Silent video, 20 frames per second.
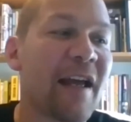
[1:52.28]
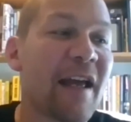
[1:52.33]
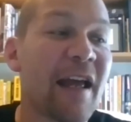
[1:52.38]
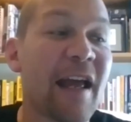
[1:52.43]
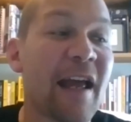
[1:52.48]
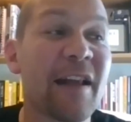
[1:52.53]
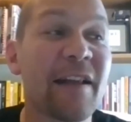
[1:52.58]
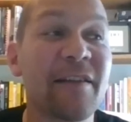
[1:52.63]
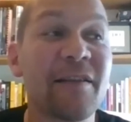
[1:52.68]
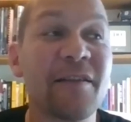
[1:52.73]

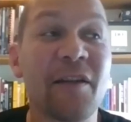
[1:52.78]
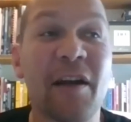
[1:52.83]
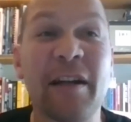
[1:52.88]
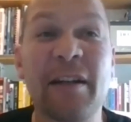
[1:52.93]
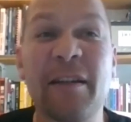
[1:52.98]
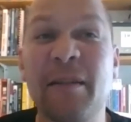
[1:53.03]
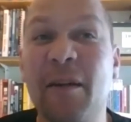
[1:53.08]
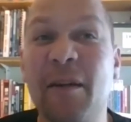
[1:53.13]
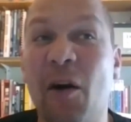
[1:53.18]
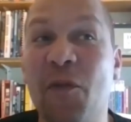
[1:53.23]
and
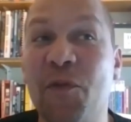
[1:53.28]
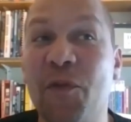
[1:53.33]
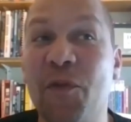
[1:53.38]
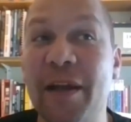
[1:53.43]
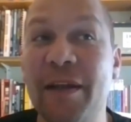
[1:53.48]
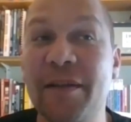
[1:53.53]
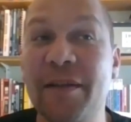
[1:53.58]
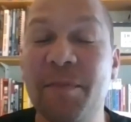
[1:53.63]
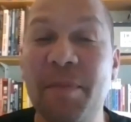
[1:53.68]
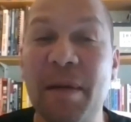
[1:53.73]
started offering
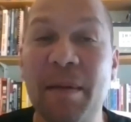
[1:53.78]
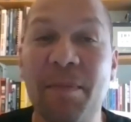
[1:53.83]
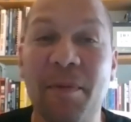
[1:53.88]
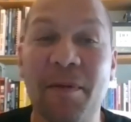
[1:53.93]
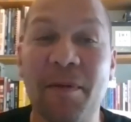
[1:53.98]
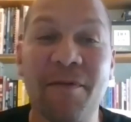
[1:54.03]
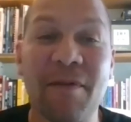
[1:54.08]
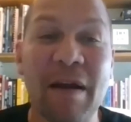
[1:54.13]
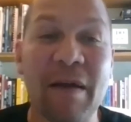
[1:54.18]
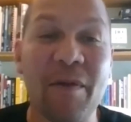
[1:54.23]
it to people
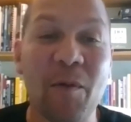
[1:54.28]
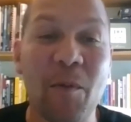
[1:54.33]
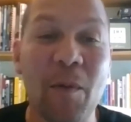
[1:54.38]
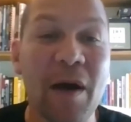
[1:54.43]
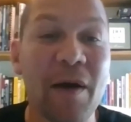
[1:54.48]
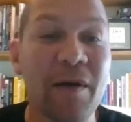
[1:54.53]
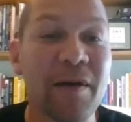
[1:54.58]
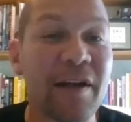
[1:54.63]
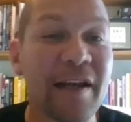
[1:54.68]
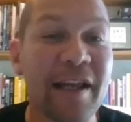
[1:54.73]
around the
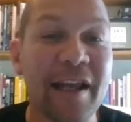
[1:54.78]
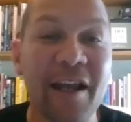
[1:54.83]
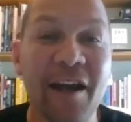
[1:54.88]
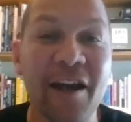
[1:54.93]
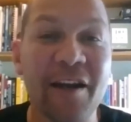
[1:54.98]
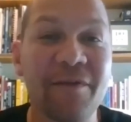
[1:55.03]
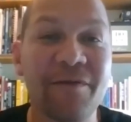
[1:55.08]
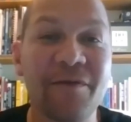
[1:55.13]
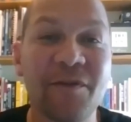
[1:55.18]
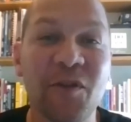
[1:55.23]
world. And it
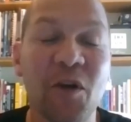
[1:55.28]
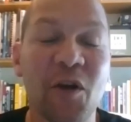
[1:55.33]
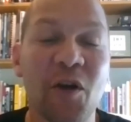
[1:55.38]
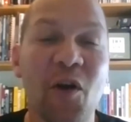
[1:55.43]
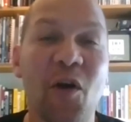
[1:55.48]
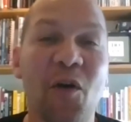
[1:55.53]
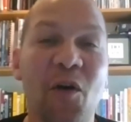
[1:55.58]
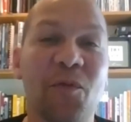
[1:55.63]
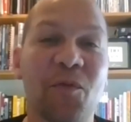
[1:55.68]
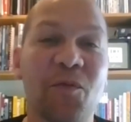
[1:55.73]
kind of took
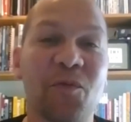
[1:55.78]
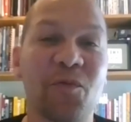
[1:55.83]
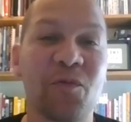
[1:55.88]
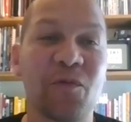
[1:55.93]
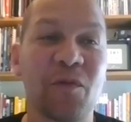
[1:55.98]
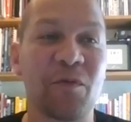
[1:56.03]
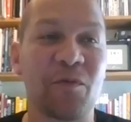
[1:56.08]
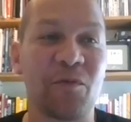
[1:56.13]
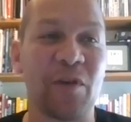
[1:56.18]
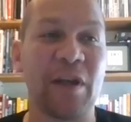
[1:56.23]
off
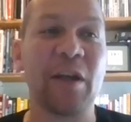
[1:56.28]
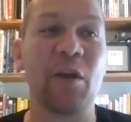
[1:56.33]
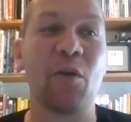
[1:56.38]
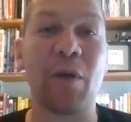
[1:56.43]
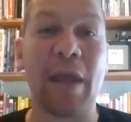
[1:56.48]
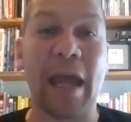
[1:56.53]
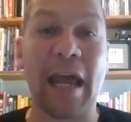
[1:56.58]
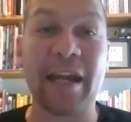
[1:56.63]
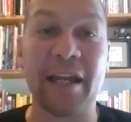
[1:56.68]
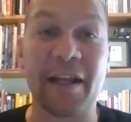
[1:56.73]
really
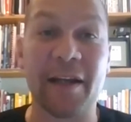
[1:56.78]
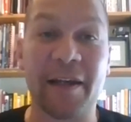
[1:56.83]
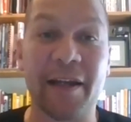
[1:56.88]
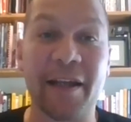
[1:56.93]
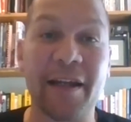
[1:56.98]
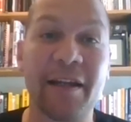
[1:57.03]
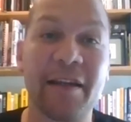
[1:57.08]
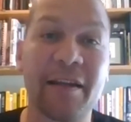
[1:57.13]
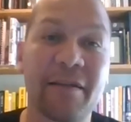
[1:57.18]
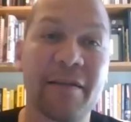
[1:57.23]

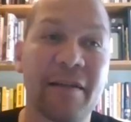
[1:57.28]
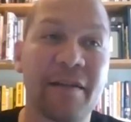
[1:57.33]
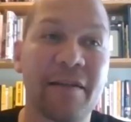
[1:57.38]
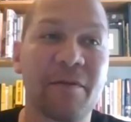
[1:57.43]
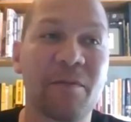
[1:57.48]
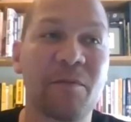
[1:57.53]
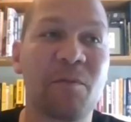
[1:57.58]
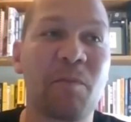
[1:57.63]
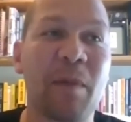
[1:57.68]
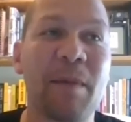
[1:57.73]
organically.
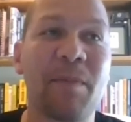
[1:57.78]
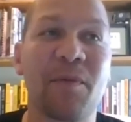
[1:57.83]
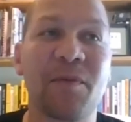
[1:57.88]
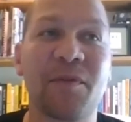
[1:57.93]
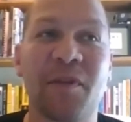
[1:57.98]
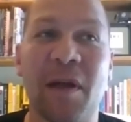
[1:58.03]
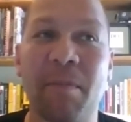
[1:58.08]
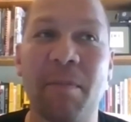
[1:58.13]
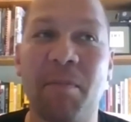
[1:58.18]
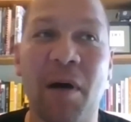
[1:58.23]
People
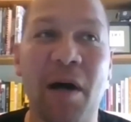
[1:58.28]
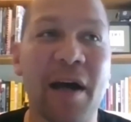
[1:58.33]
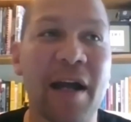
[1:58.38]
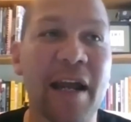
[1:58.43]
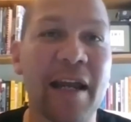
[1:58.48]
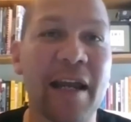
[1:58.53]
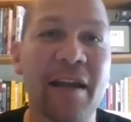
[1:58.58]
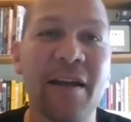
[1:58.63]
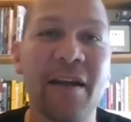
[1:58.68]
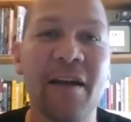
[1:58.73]
started
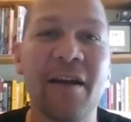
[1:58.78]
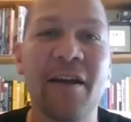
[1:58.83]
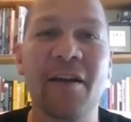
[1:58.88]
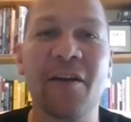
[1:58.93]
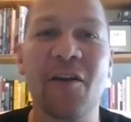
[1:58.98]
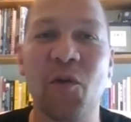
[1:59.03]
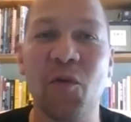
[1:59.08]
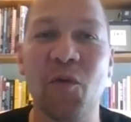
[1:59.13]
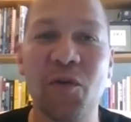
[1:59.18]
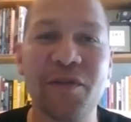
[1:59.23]
buying
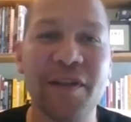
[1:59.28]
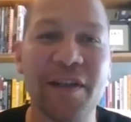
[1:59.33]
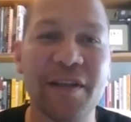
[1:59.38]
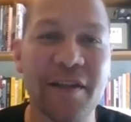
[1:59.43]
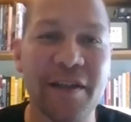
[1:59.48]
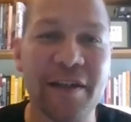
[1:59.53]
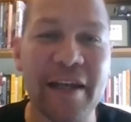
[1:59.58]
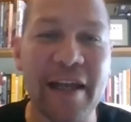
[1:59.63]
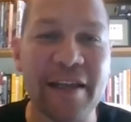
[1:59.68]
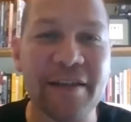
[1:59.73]
courses
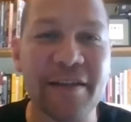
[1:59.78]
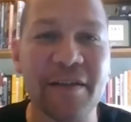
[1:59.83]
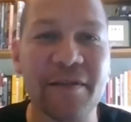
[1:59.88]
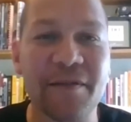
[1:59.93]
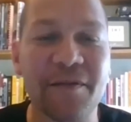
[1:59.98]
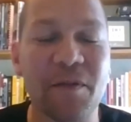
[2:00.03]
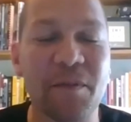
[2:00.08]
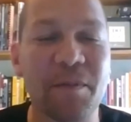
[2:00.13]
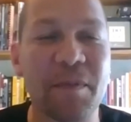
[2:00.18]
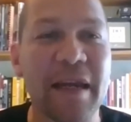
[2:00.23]
and
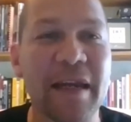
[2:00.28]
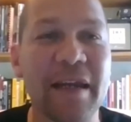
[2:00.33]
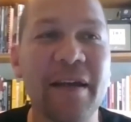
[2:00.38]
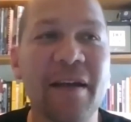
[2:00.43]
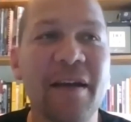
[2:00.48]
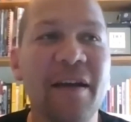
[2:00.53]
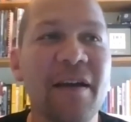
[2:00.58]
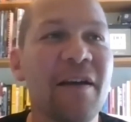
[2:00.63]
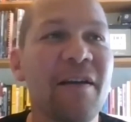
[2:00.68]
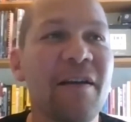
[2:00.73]
lessons from me
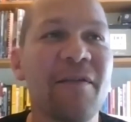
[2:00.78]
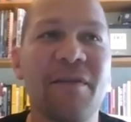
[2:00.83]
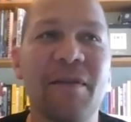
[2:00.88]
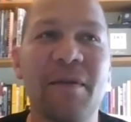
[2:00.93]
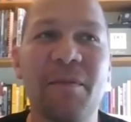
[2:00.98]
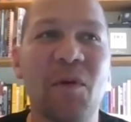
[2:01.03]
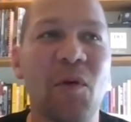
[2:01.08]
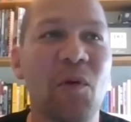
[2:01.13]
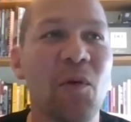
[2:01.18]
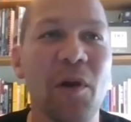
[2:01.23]

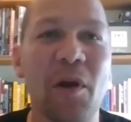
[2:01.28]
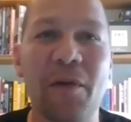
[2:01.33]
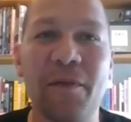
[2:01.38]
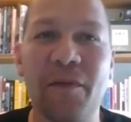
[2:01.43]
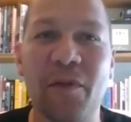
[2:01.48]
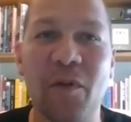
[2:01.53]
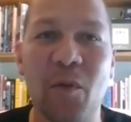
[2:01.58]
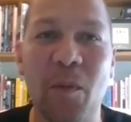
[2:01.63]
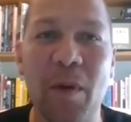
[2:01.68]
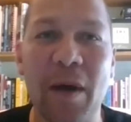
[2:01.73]
from all
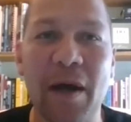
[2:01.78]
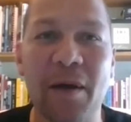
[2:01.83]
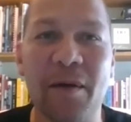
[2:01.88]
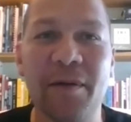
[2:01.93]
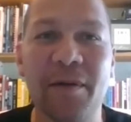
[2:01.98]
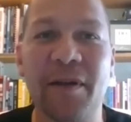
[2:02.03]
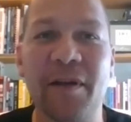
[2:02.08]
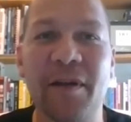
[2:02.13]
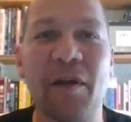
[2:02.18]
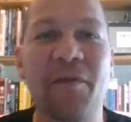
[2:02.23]
over the
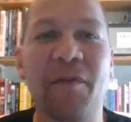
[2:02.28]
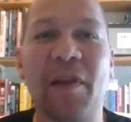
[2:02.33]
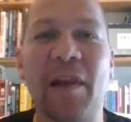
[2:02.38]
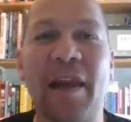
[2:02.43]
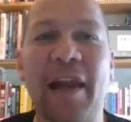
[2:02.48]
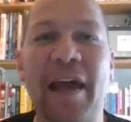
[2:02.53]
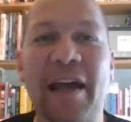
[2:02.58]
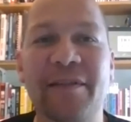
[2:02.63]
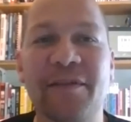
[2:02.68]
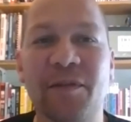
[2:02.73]
world, and over the last